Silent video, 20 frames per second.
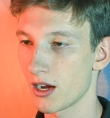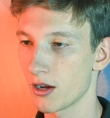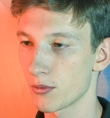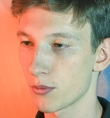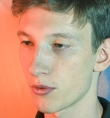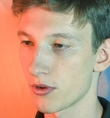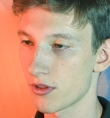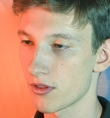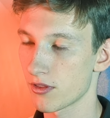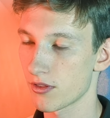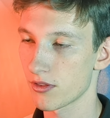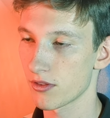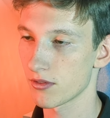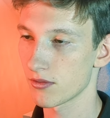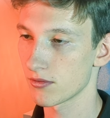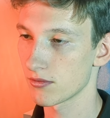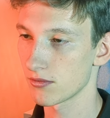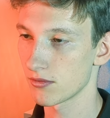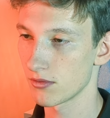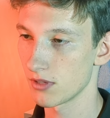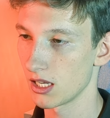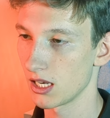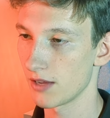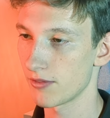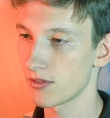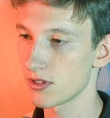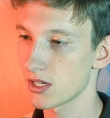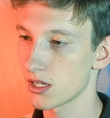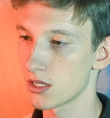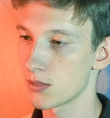out with
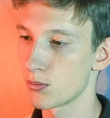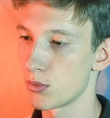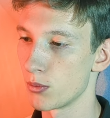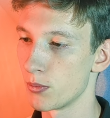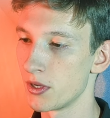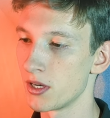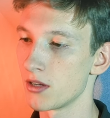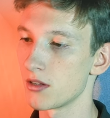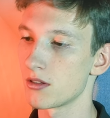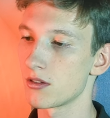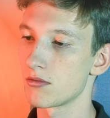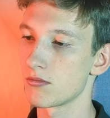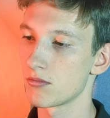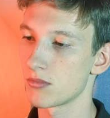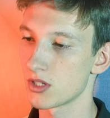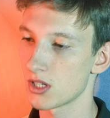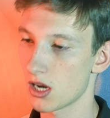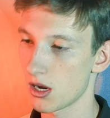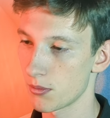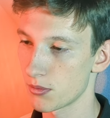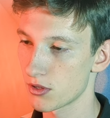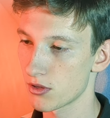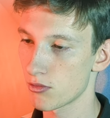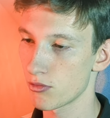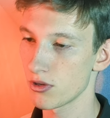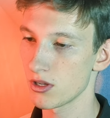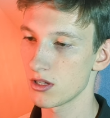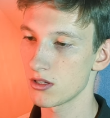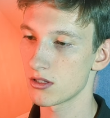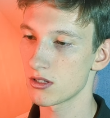11 cents per minute times
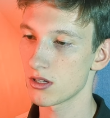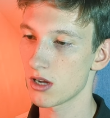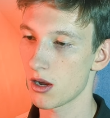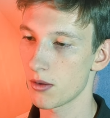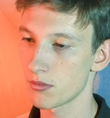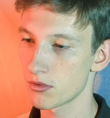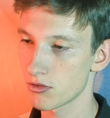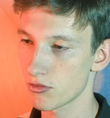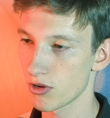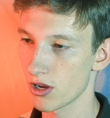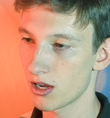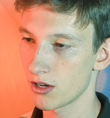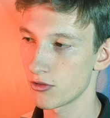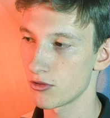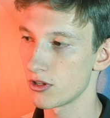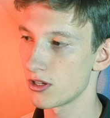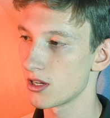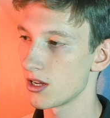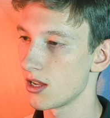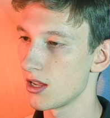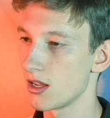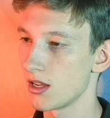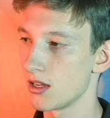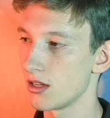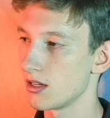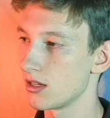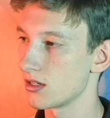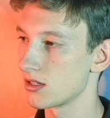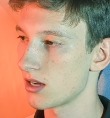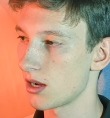3 times 300
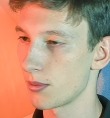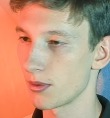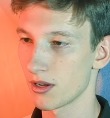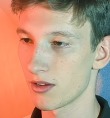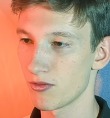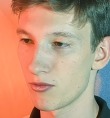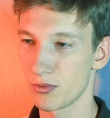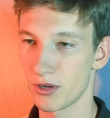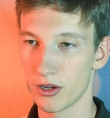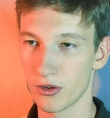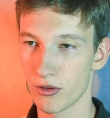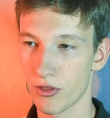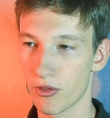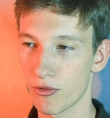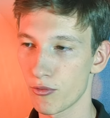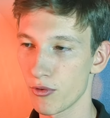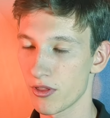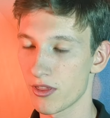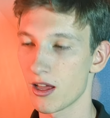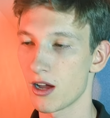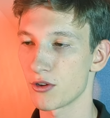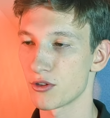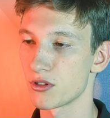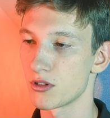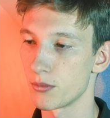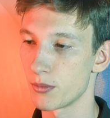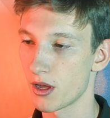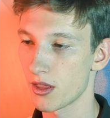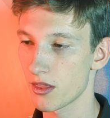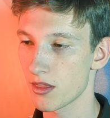is, I believe, about
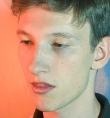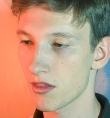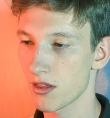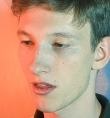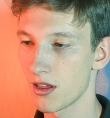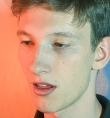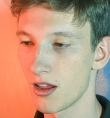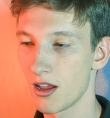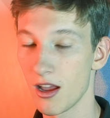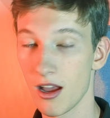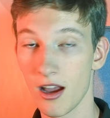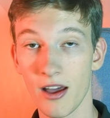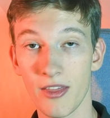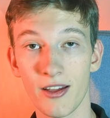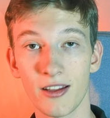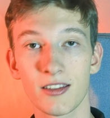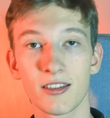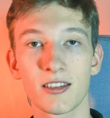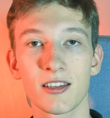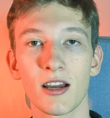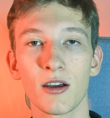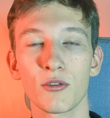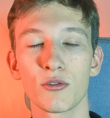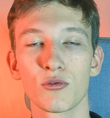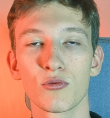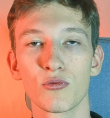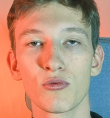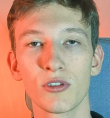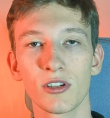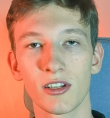3,000 a month. And that
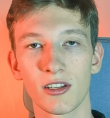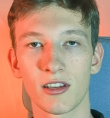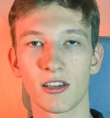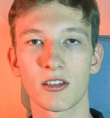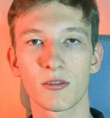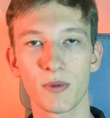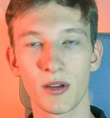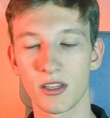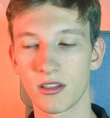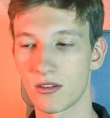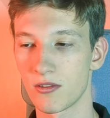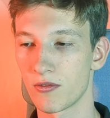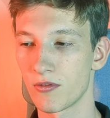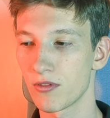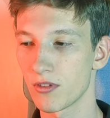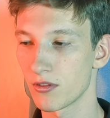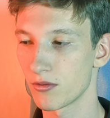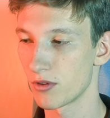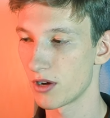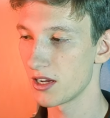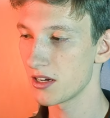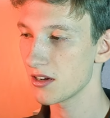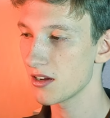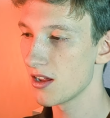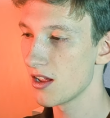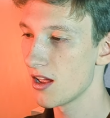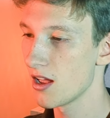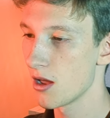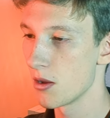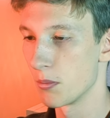sounds really expensive, right?
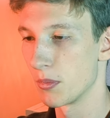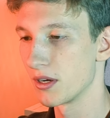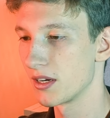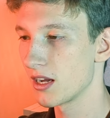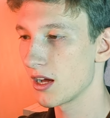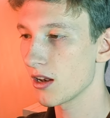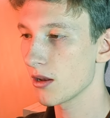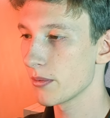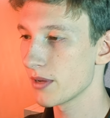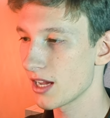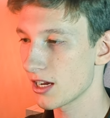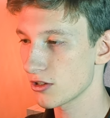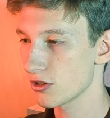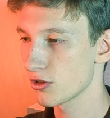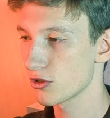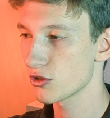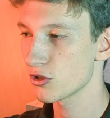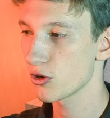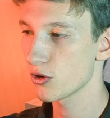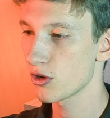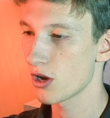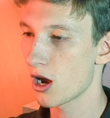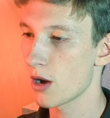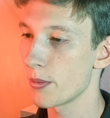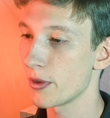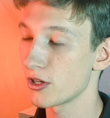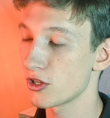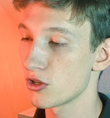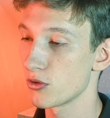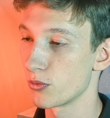But now let me actually show you how
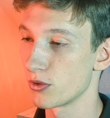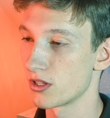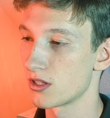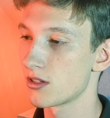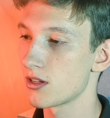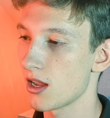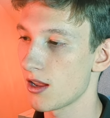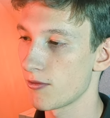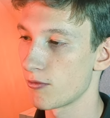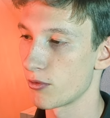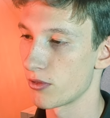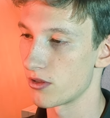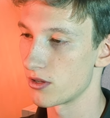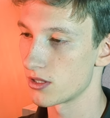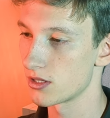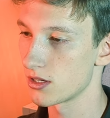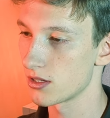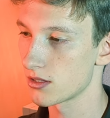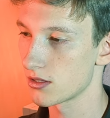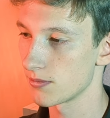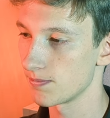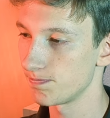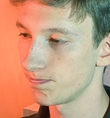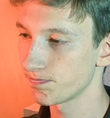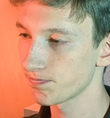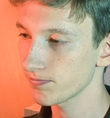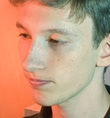much you would save with the system.